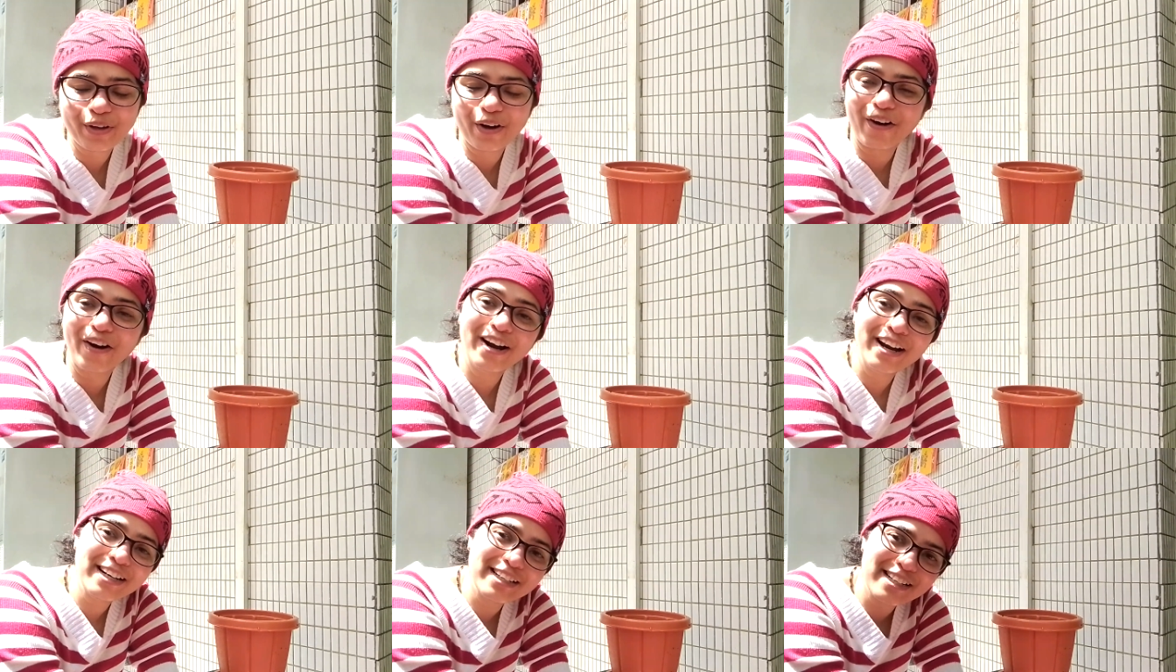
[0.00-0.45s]

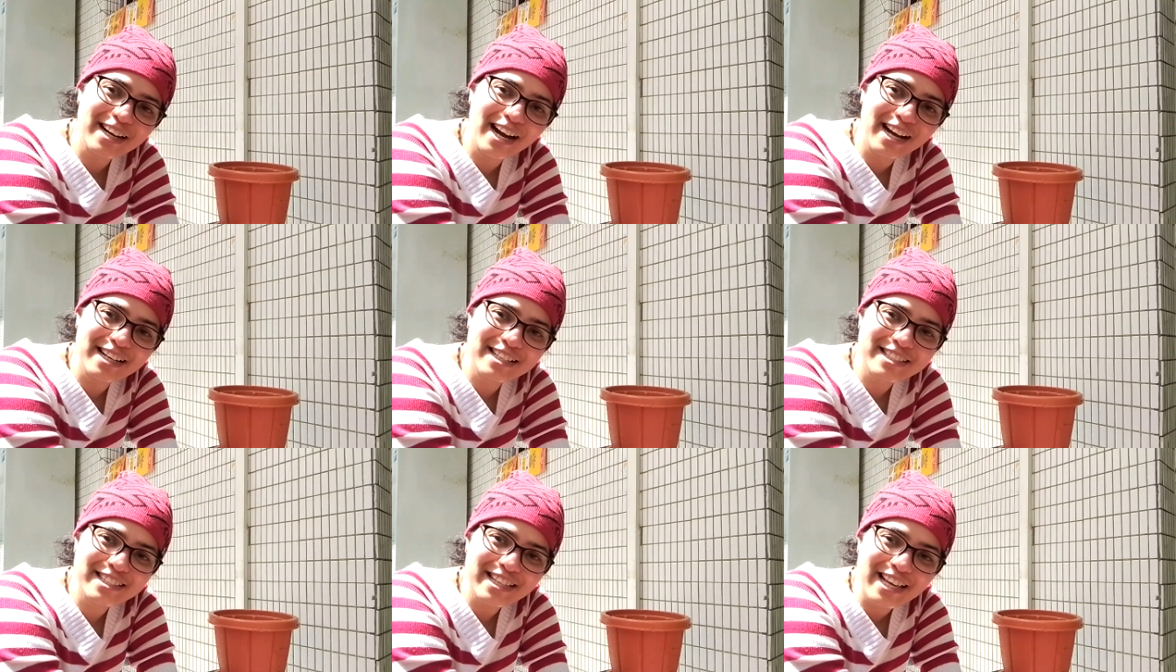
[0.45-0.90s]
Alright
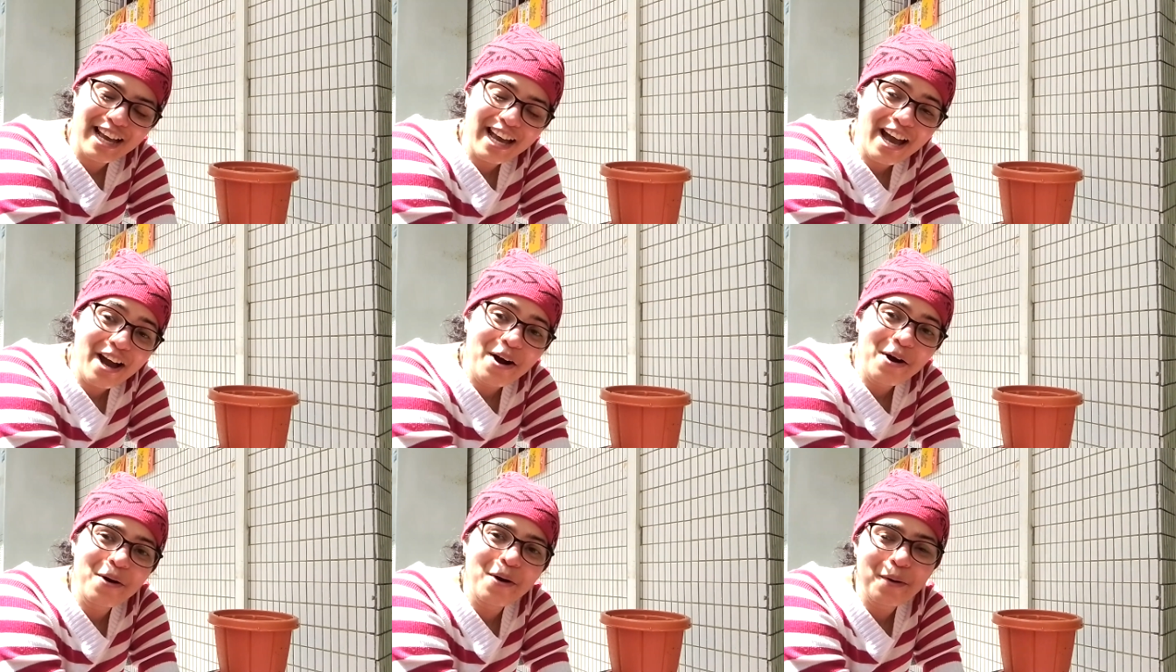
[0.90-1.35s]
guys,
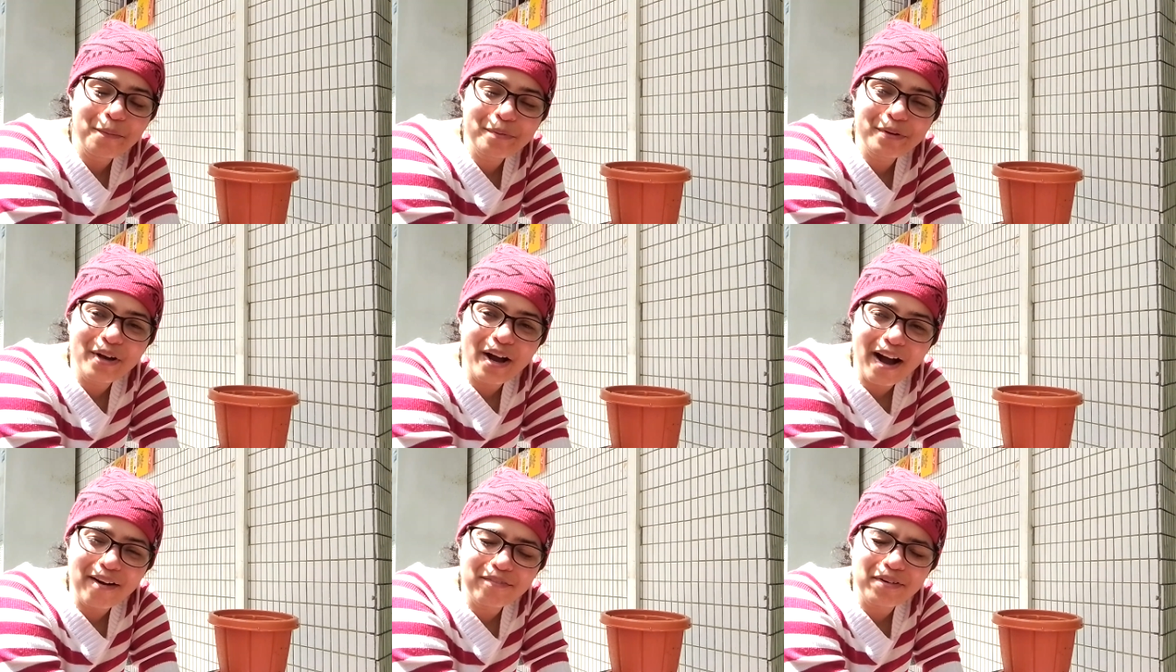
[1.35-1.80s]
hope
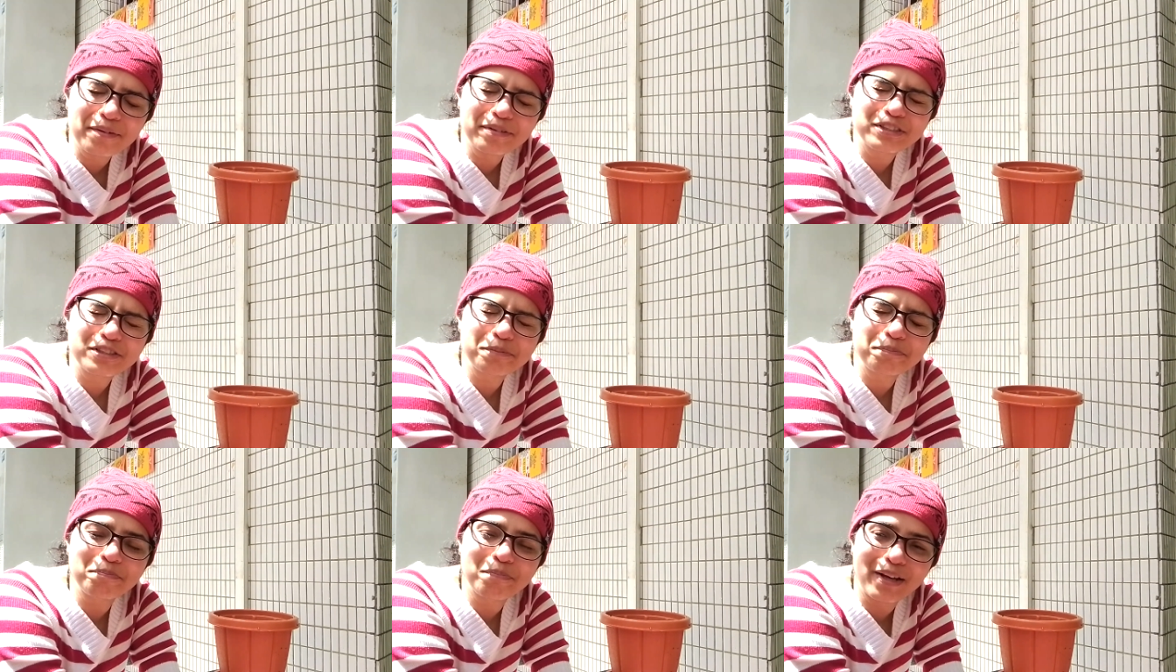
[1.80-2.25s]
you have a
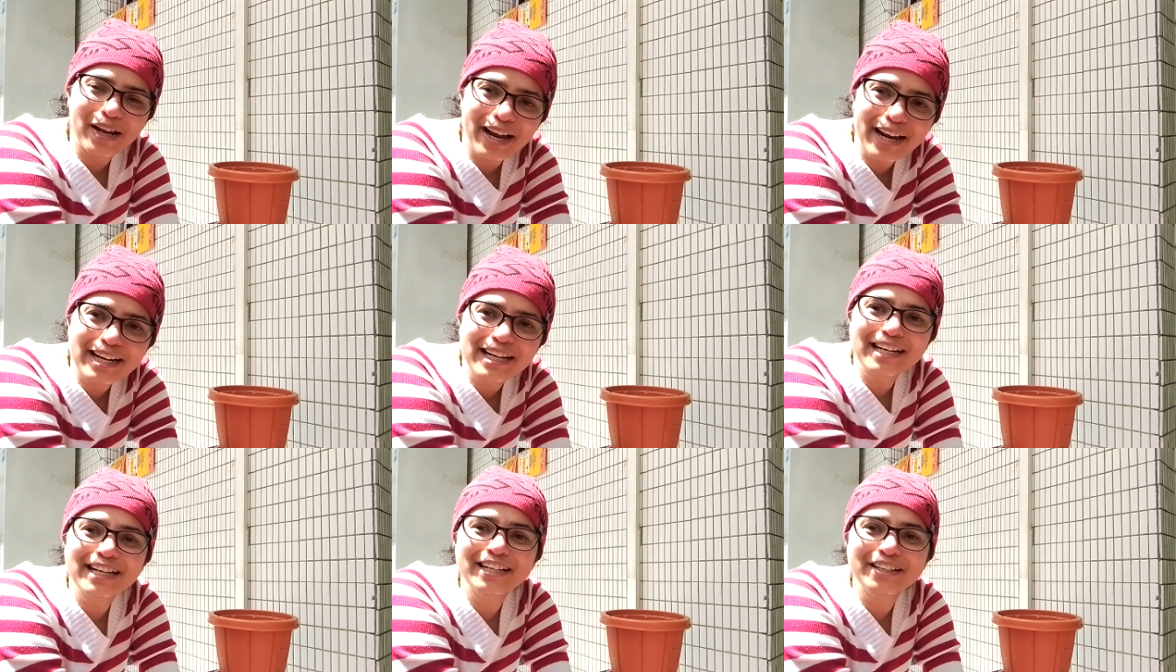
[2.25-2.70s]

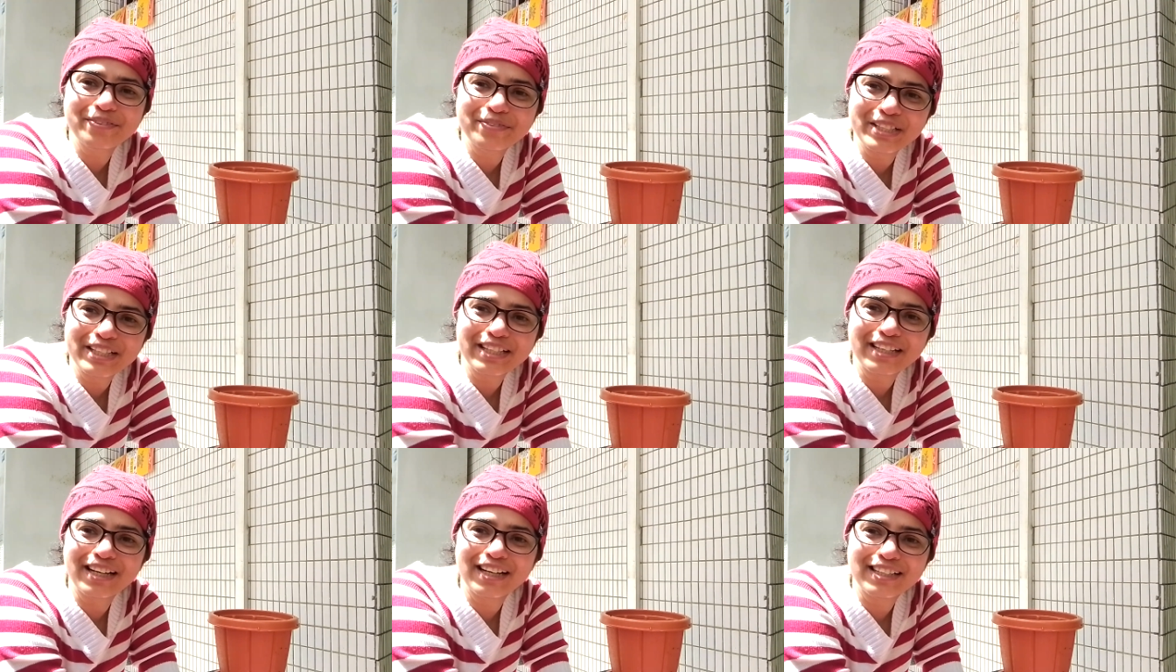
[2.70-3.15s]
splendid
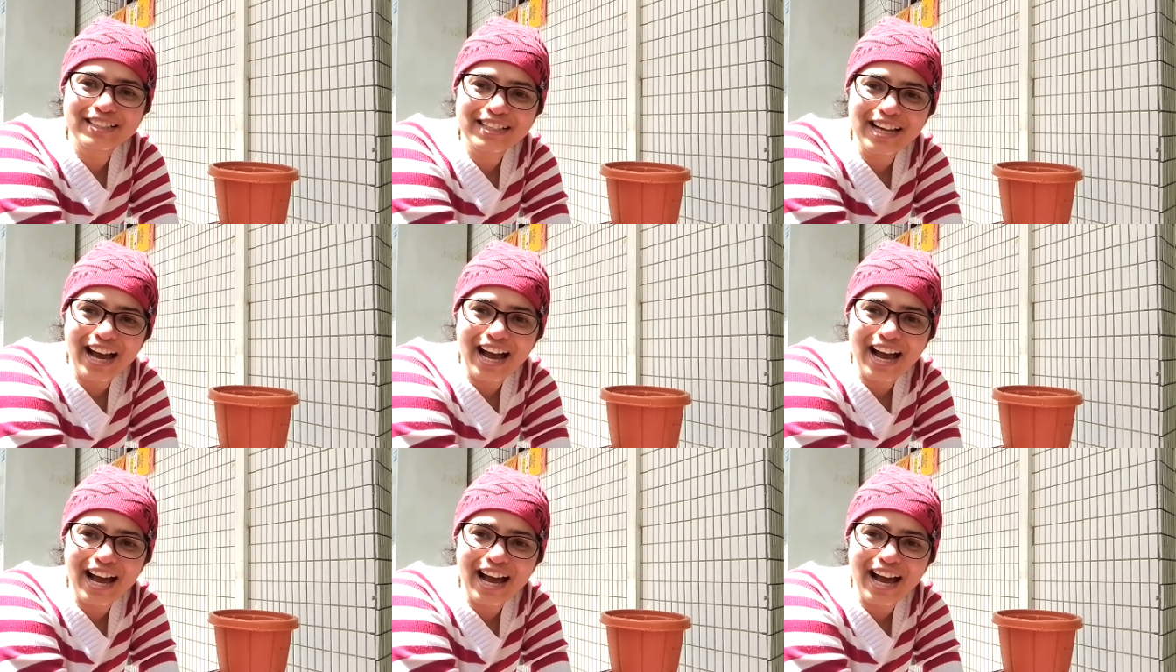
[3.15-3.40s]
weekend,